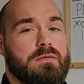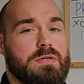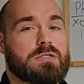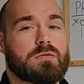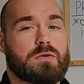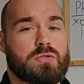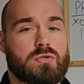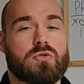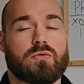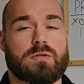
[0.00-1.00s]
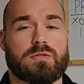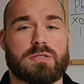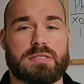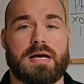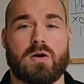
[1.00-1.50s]
of each of those nutrients
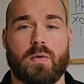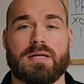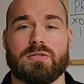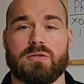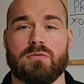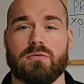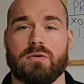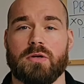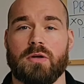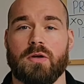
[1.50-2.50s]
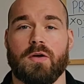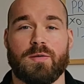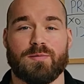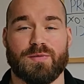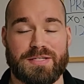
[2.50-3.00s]
does that equate to?
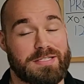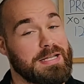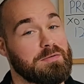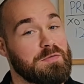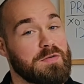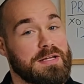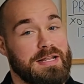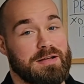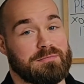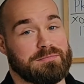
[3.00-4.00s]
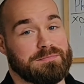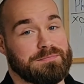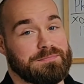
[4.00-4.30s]
Well, this is how you find out.